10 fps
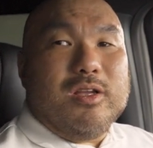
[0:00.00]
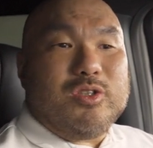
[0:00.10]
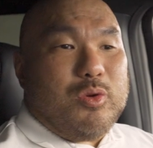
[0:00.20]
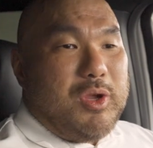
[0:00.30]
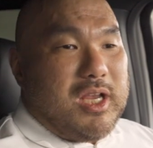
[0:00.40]

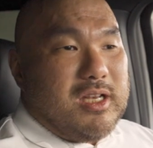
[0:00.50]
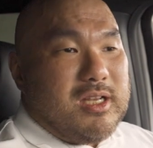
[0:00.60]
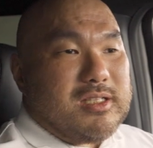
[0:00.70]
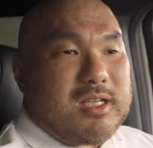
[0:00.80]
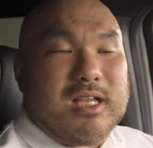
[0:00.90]
so we can
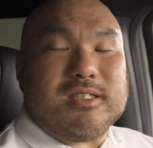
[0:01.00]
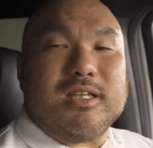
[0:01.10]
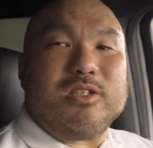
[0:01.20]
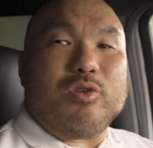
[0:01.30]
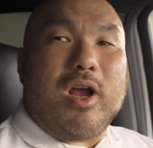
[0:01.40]
discuss
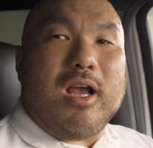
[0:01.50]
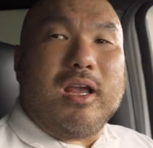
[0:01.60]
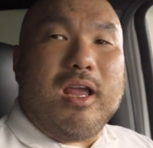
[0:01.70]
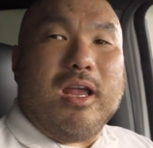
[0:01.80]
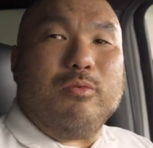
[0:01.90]
this truck
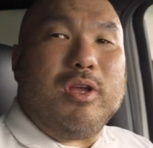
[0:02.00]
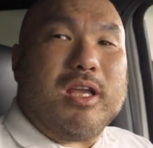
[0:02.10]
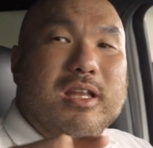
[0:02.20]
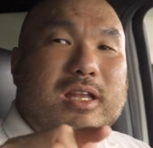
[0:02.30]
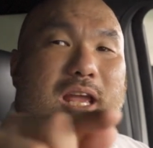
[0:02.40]
and we
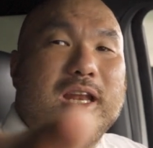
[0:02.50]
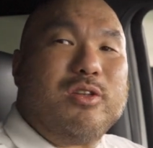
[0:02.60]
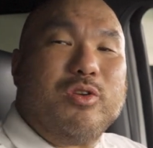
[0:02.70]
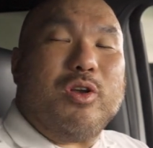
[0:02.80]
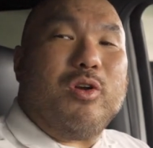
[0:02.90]
can get
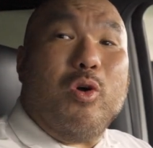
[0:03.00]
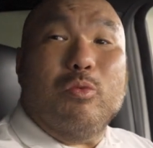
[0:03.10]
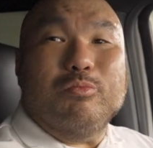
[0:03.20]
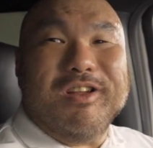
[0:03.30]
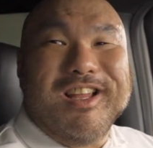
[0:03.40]
it to your
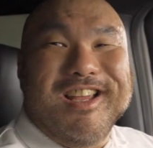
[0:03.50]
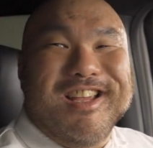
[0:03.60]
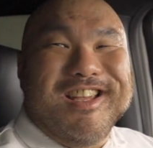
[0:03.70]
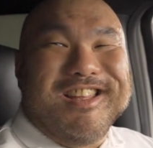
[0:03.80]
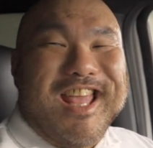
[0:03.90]
home.
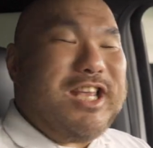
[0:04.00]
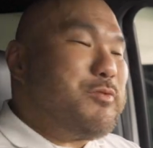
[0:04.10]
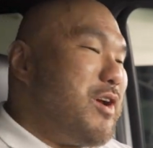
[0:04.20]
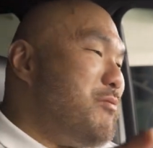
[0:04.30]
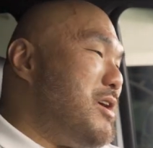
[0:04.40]
Thanks
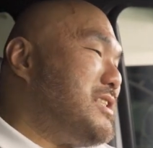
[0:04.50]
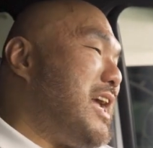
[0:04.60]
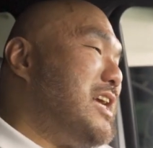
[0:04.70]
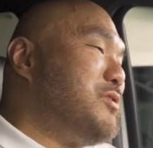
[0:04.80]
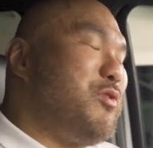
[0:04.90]
very much, guys,